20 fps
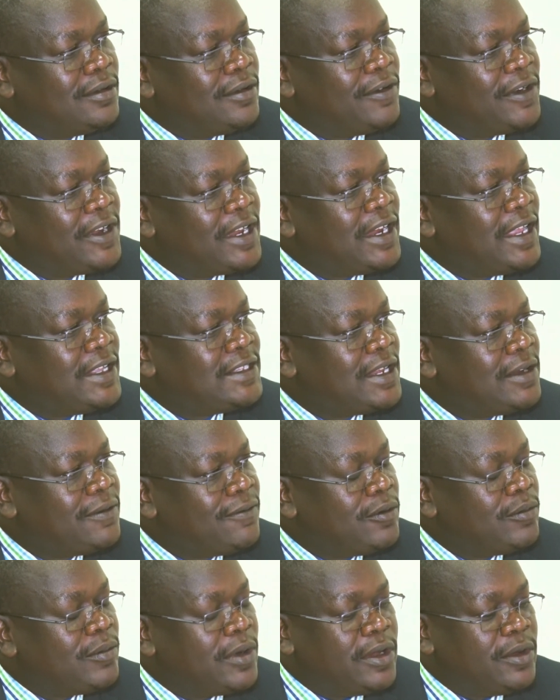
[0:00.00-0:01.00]
fertilize and
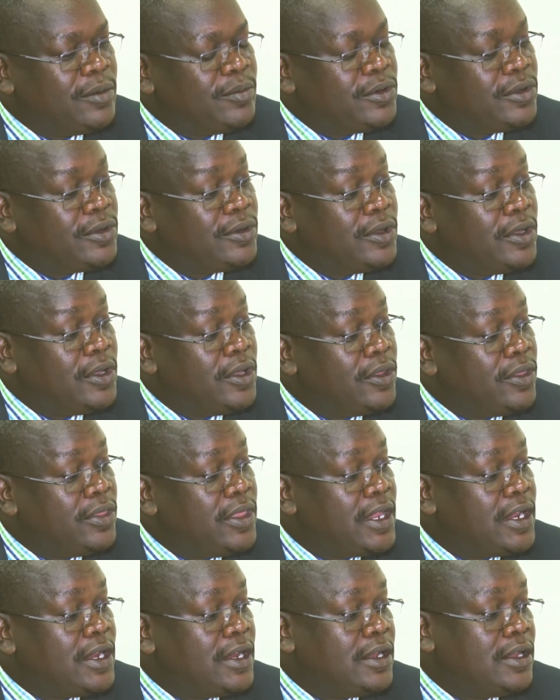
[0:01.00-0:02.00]
form an embryo,
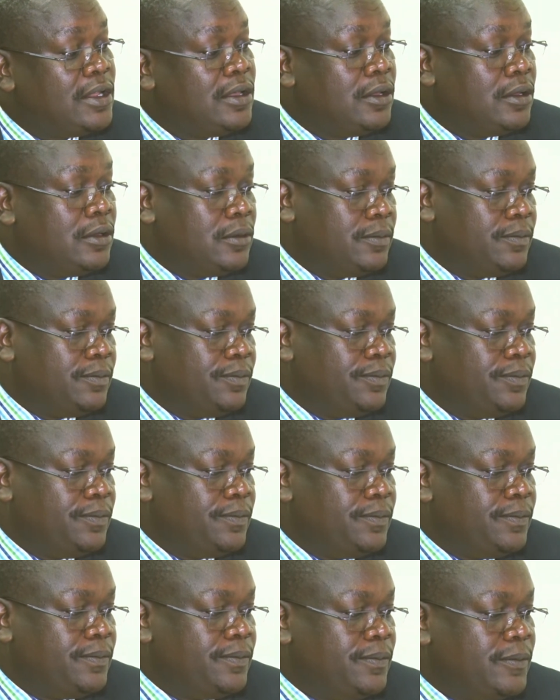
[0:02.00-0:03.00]
then
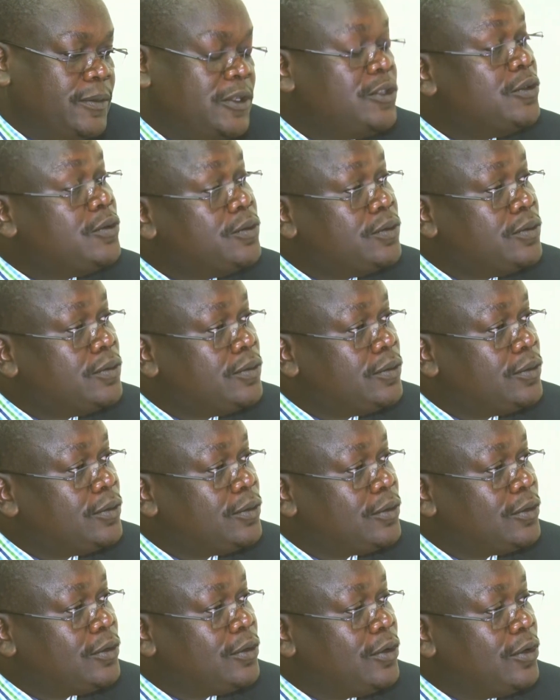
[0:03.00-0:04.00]
you
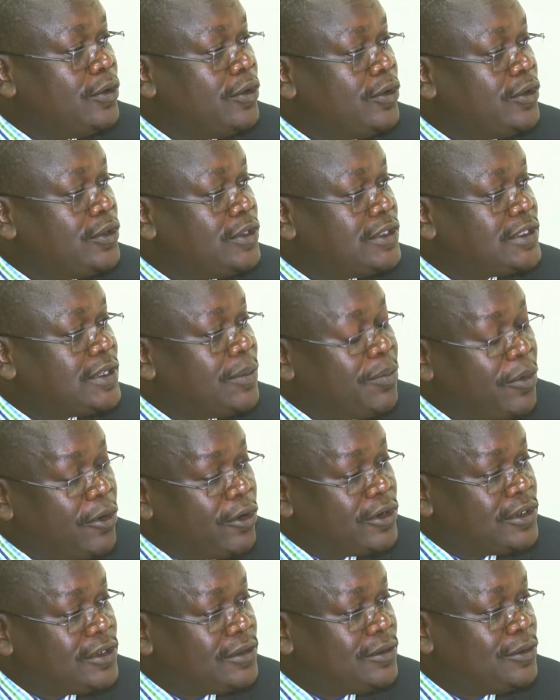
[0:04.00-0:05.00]

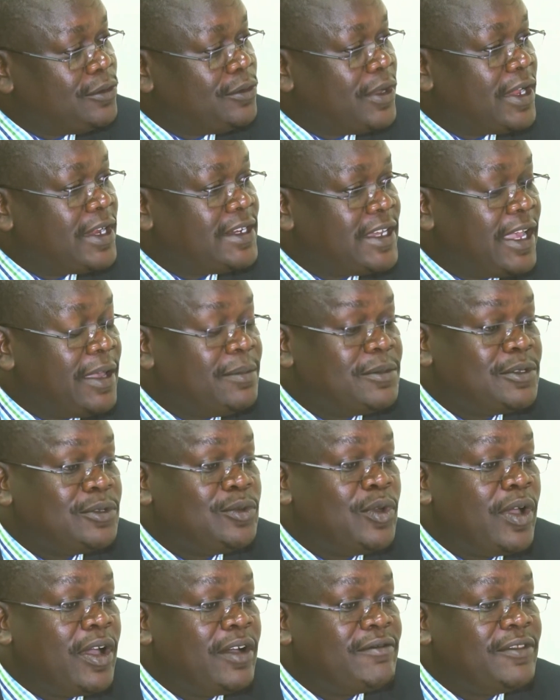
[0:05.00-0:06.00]
support. At times
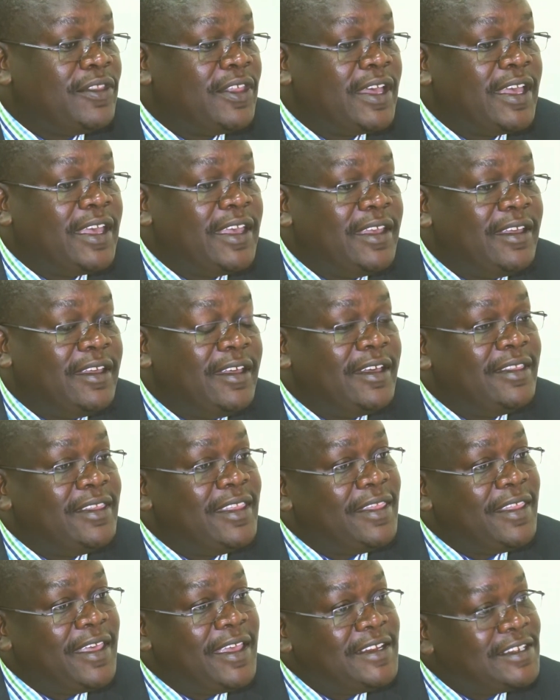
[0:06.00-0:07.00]
you have
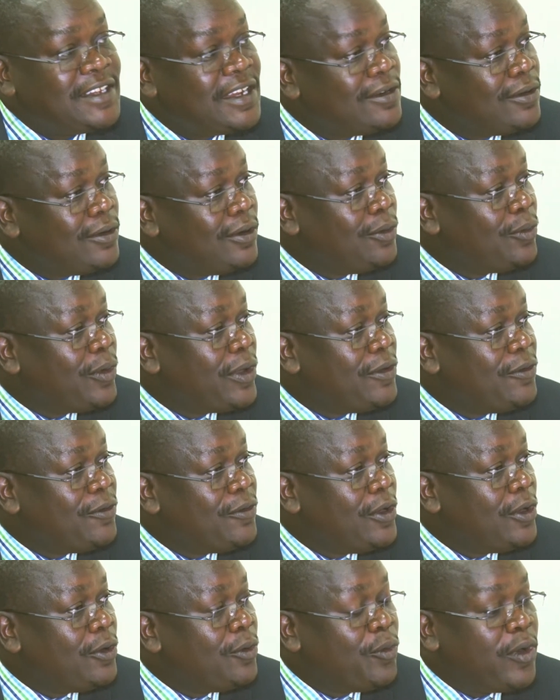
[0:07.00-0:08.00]
the internal where
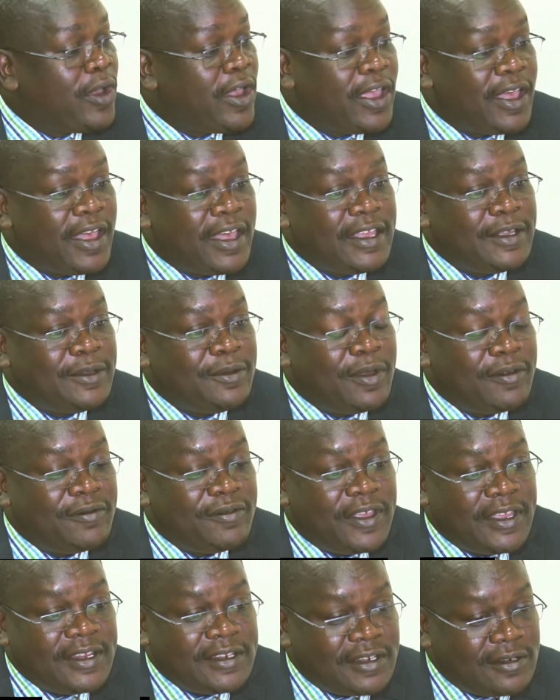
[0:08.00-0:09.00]
you
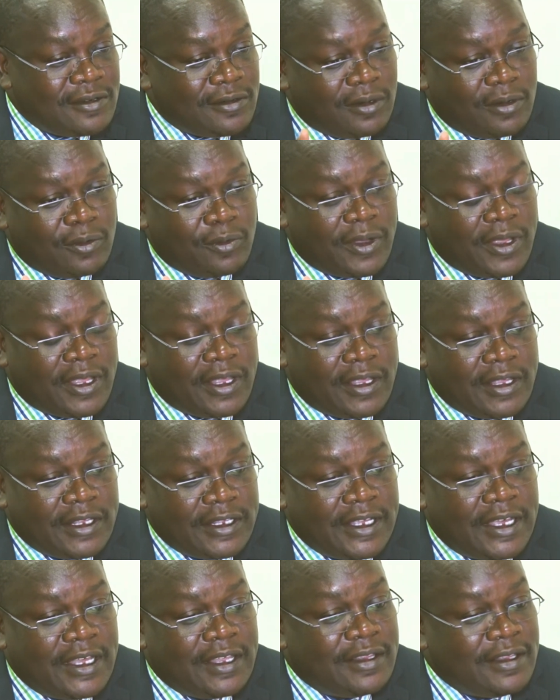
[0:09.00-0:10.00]
have the internal where
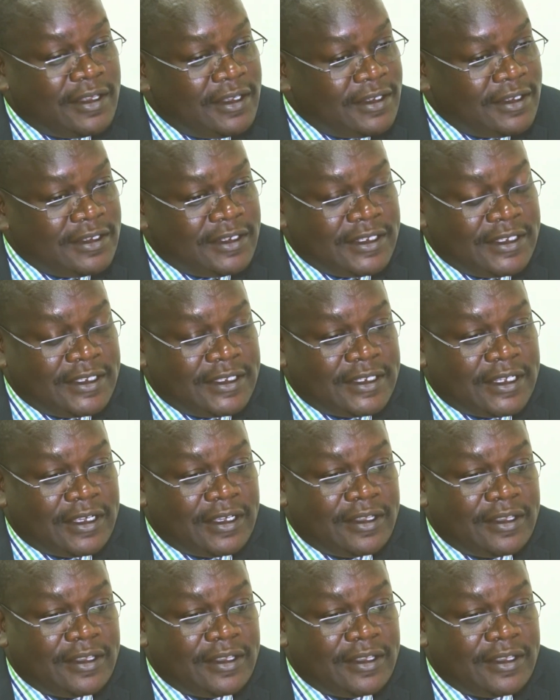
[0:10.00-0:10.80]
it is